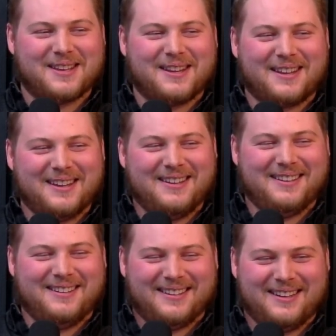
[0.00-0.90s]
Like
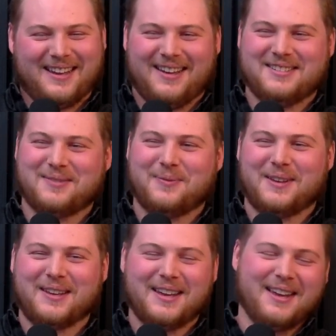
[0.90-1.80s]
I should
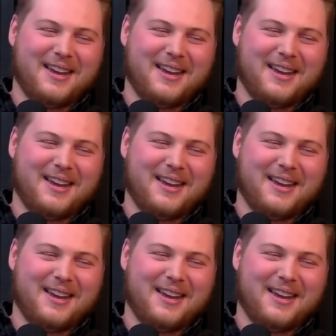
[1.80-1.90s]
be